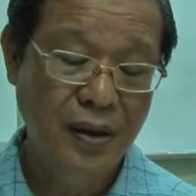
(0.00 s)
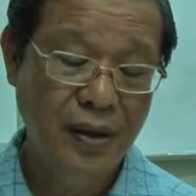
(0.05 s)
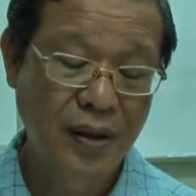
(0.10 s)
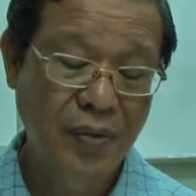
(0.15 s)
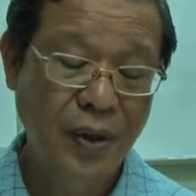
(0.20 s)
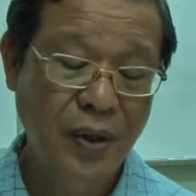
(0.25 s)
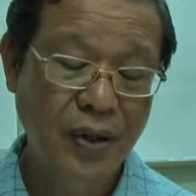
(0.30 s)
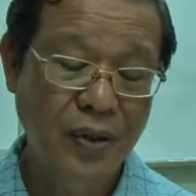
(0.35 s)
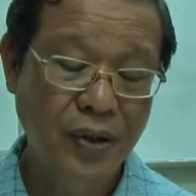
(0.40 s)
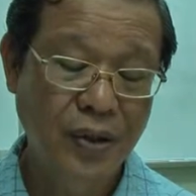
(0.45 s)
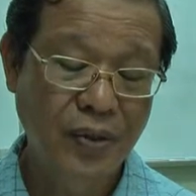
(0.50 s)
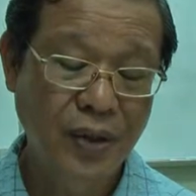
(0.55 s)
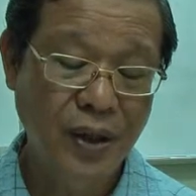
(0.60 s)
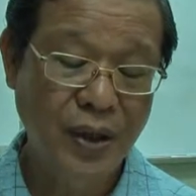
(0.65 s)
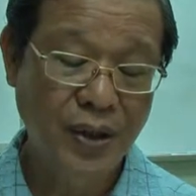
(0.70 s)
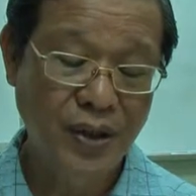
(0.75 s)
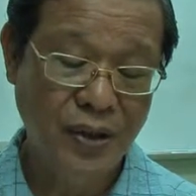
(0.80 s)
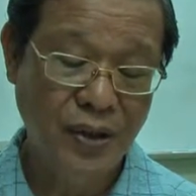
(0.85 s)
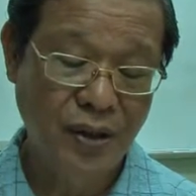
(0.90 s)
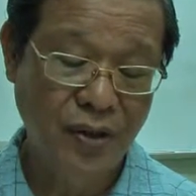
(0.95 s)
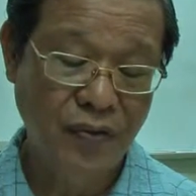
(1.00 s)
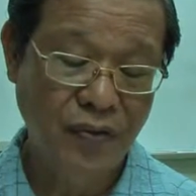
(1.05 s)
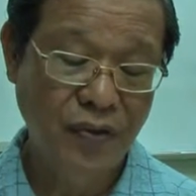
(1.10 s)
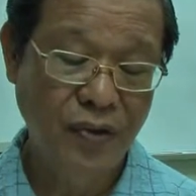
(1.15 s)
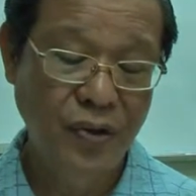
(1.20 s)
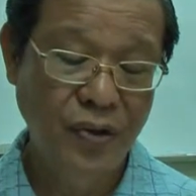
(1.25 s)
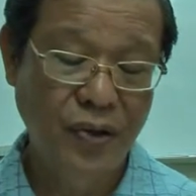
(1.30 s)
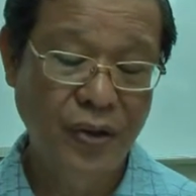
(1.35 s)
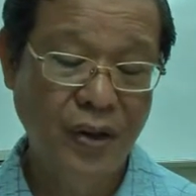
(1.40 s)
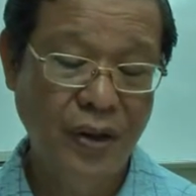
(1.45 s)
The Blessed One is the
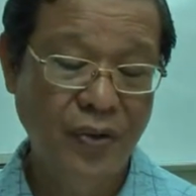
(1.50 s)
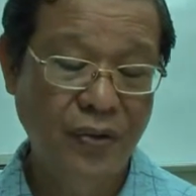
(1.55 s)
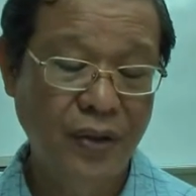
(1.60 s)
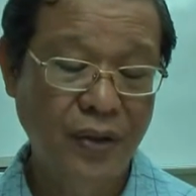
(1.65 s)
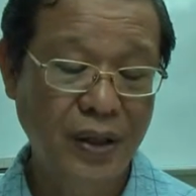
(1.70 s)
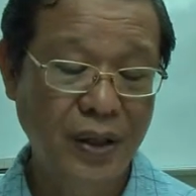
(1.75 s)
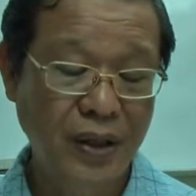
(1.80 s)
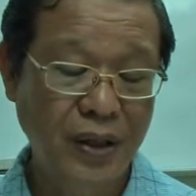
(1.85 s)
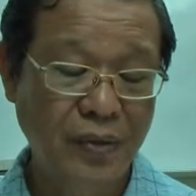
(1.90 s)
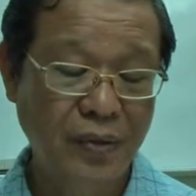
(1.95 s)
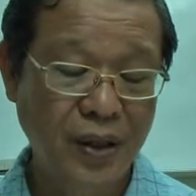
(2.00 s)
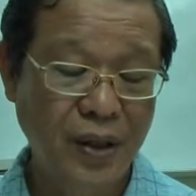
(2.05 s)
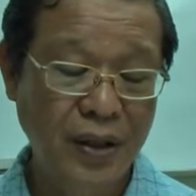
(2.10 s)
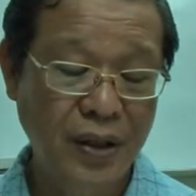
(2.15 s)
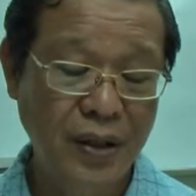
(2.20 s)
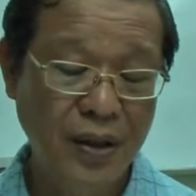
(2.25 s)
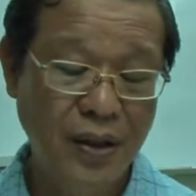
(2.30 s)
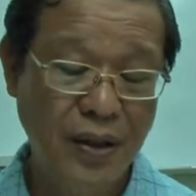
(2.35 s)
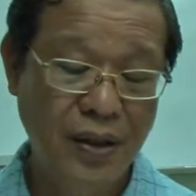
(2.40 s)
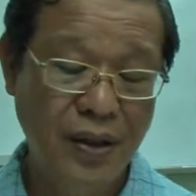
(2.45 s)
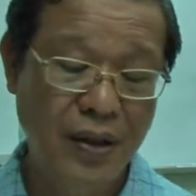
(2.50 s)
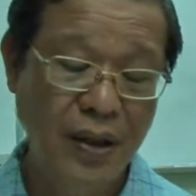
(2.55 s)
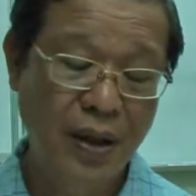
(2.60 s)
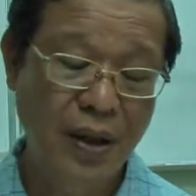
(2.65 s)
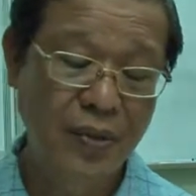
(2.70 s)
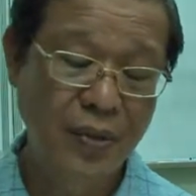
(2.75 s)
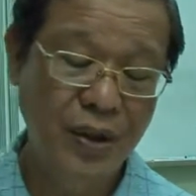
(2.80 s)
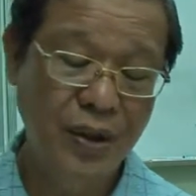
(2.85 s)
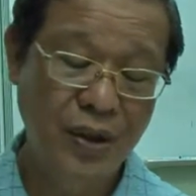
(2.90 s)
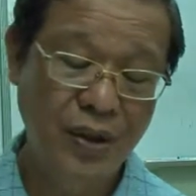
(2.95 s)
fully awakened one, the
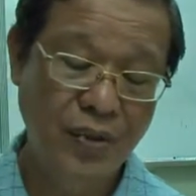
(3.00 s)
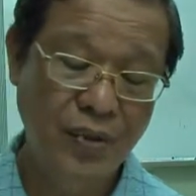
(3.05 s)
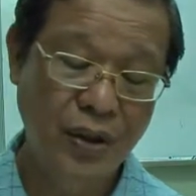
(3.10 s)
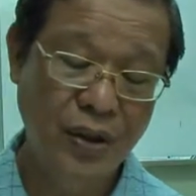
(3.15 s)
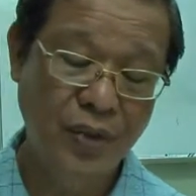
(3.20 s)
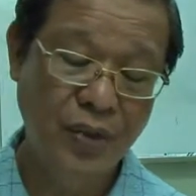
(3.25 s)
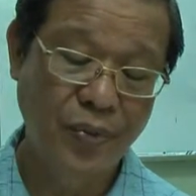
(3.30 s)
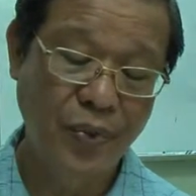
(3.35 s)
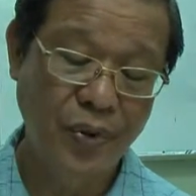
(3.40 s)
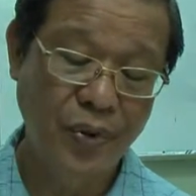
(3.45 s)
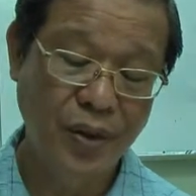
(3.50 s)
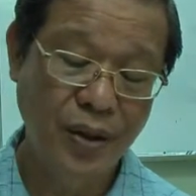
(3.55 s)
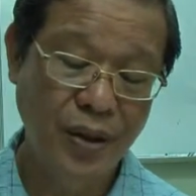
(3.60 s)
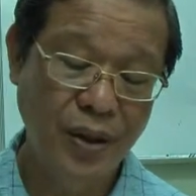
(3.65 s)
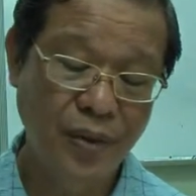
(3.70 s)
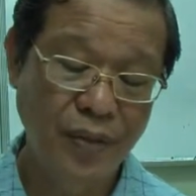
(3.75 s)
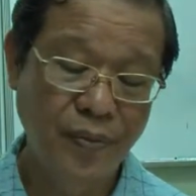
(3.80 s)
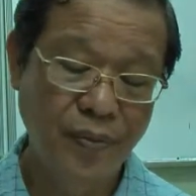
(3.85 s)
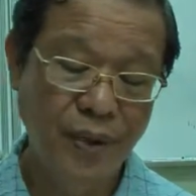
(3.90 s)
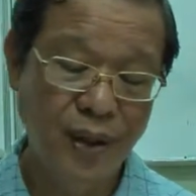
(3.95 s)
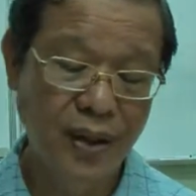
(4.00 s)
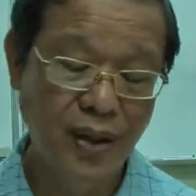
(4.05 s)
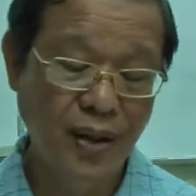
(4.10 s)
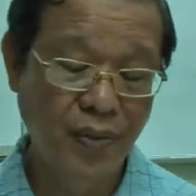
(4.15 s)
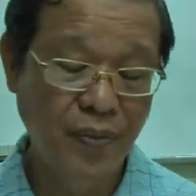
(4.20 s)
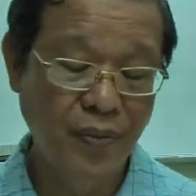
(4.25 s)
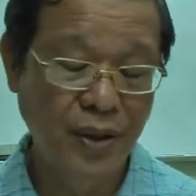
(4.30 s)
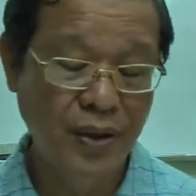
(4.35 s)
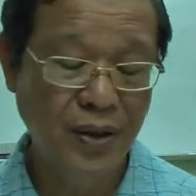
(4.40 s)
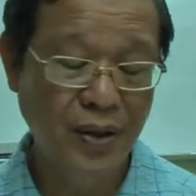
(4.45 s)
Dharma is well spoken by
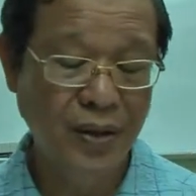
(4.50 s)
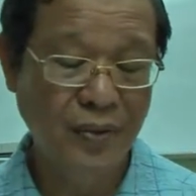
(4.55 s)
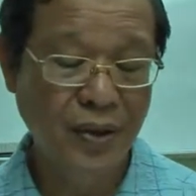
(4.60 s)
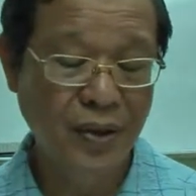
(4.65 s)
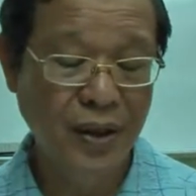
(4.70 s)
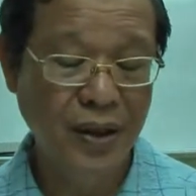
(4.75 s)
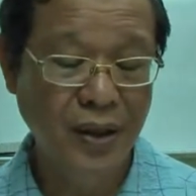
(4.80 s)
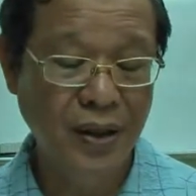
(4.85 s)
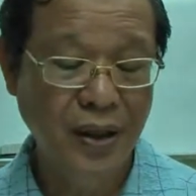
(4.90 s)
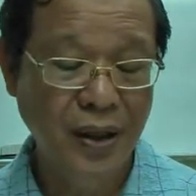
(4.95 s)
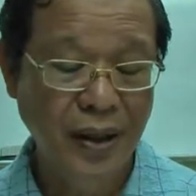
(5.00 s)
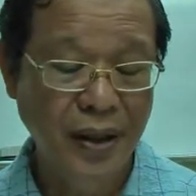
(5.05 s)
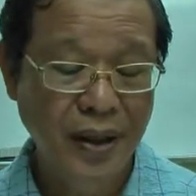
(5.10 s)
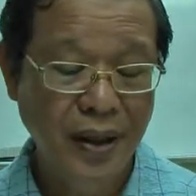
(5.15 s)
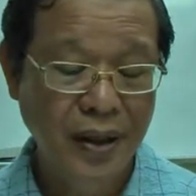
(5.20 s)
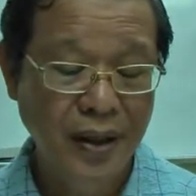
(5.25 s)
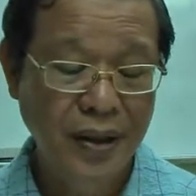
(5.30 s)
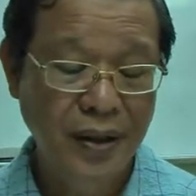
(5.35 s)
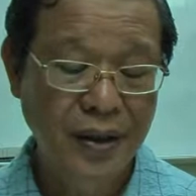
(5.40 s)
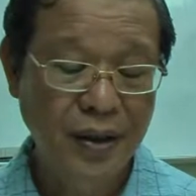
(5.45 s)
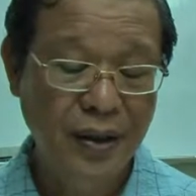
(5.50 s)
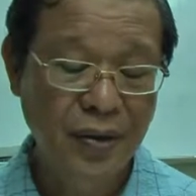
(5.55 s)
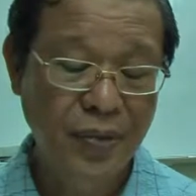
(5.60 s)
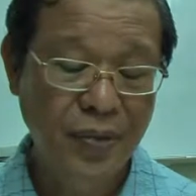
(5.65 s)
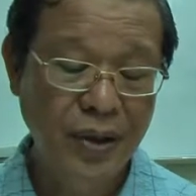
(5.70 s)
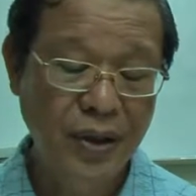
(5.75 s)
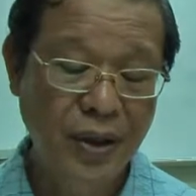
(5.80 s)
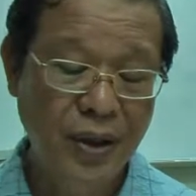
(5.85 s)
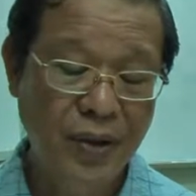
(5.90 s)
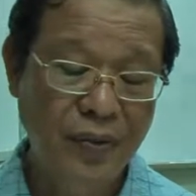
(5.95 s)
the Blessed One, the
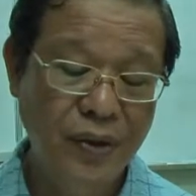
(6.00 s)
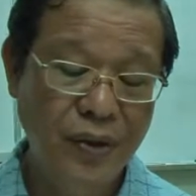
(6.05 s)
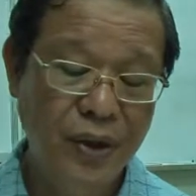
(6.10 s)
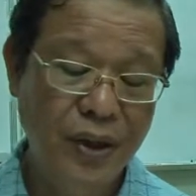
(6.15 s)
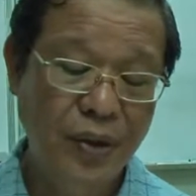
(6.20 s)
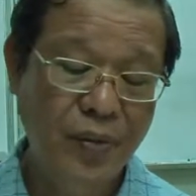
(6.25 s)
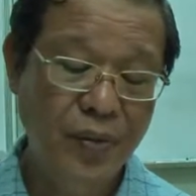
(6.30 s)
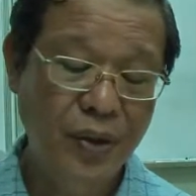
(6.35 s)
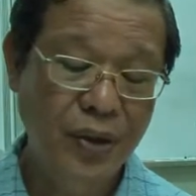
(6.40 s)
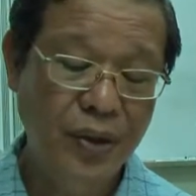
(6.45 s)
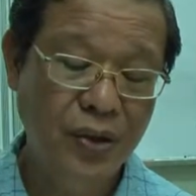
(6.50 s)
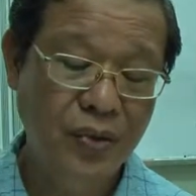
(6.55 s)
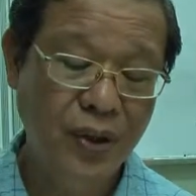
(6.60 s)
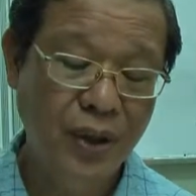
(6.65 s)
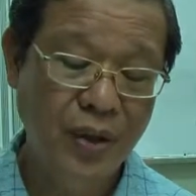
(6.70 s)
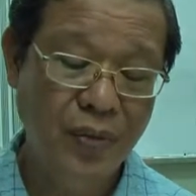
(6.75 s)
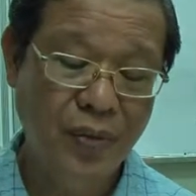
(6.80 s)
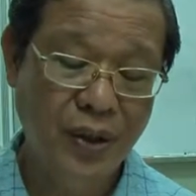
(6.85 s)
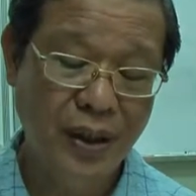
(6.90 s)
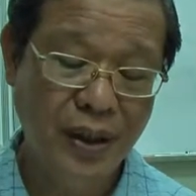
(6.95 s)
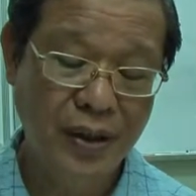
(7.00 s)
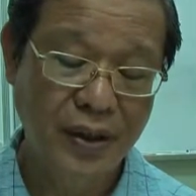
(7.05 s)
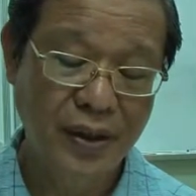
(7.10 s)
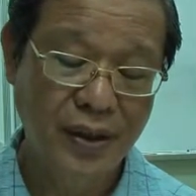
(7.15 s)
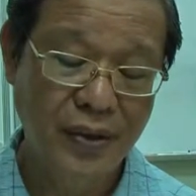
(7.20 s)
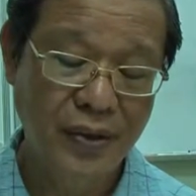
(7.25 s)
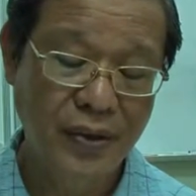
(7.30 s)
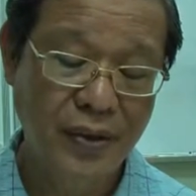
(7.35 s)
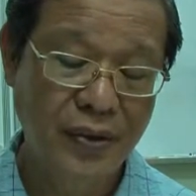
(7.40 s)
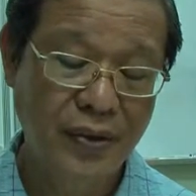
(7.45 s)
community of disciples is well
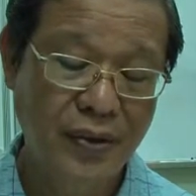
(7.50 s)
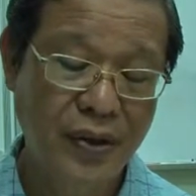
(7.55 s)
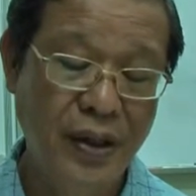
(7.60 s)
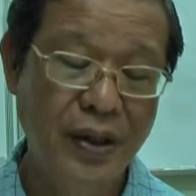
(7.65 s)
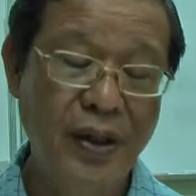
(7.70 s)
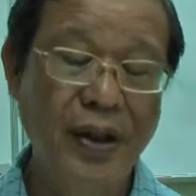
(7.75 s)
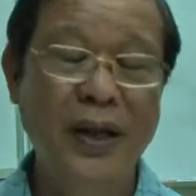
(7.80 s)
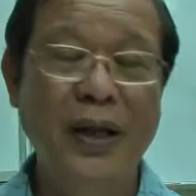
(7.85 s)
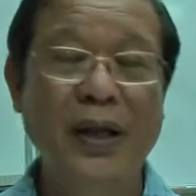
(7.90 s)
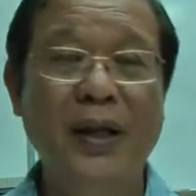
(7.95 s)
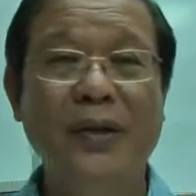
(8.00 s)
practiced, right?